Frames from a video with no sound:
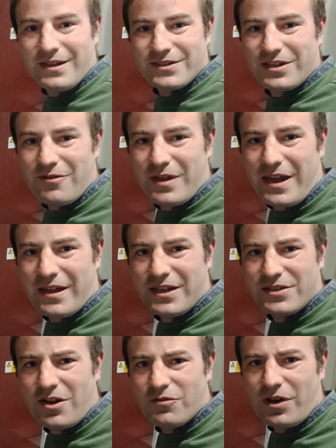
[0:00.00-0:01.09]
So yeah, there's
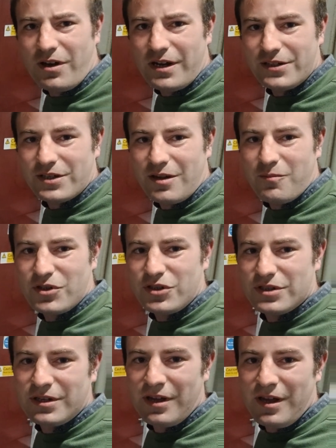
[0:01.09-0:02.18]
no dialing tone, which
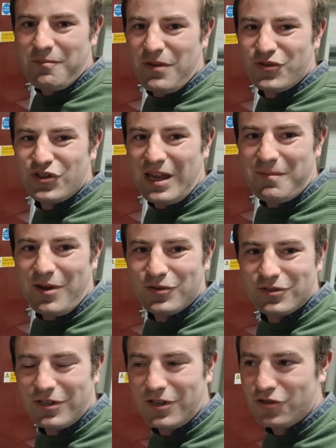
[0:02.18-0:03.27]
is a bit of a shame. I was
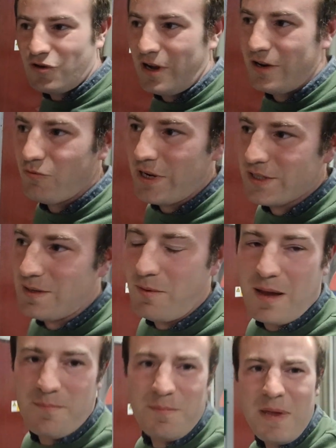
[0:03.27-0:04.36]
gonna try and ring someone
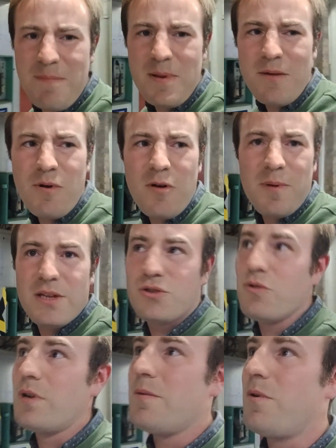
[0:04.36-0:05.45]
up. Maybe there will be, it
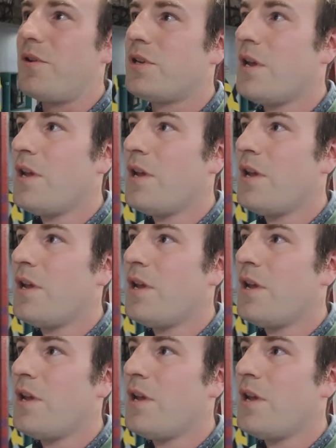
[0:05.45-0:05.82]
surely would.